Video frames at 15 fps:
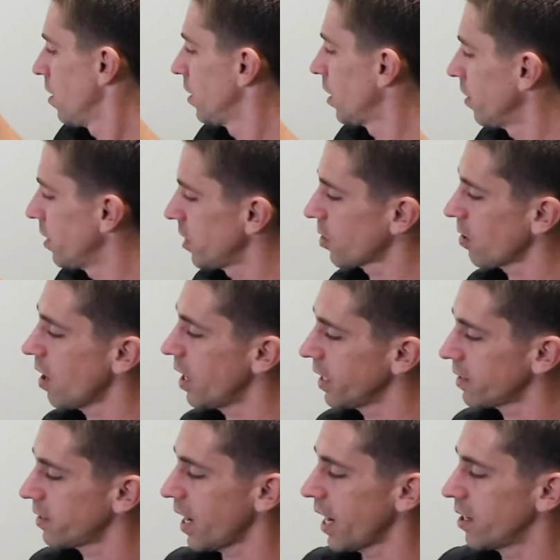They're in this
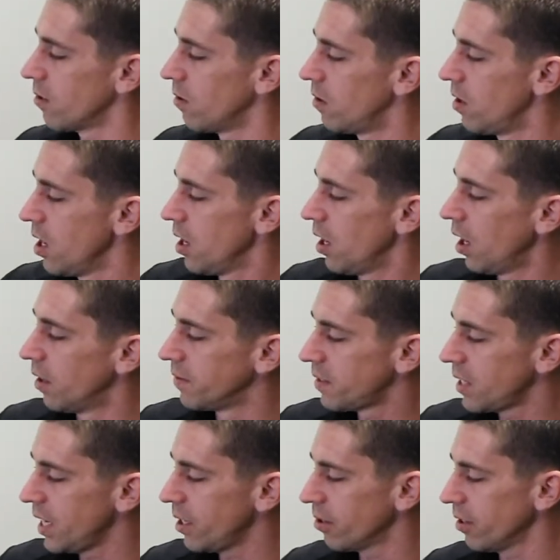chronic cycle of
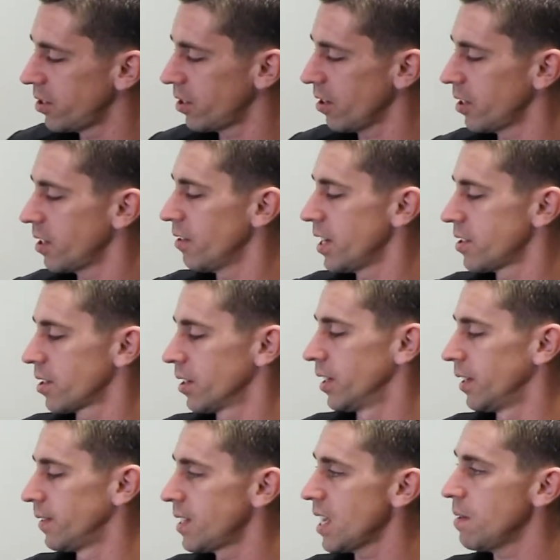decreased circulation and
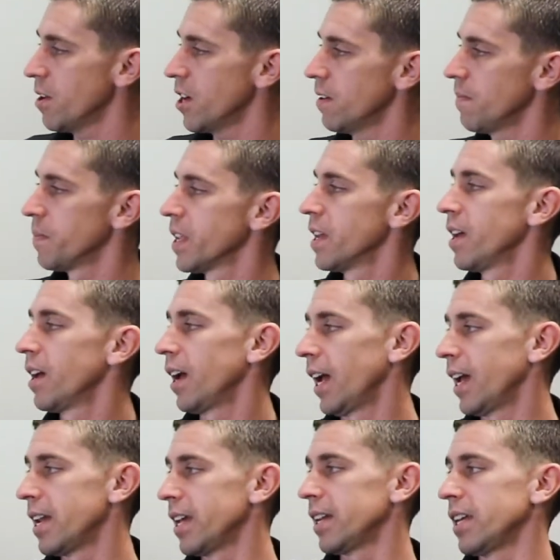edema
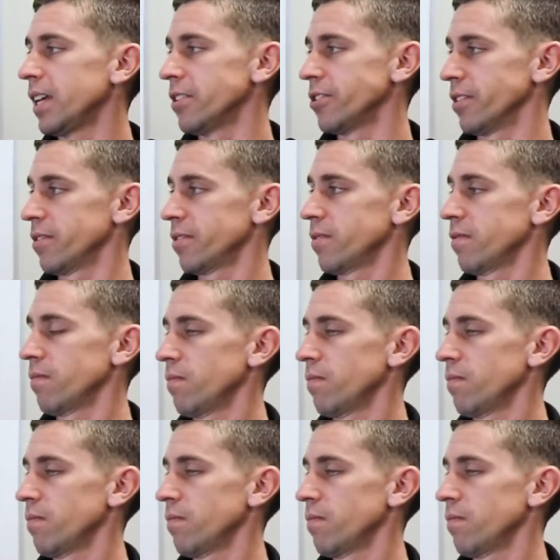and adhesions.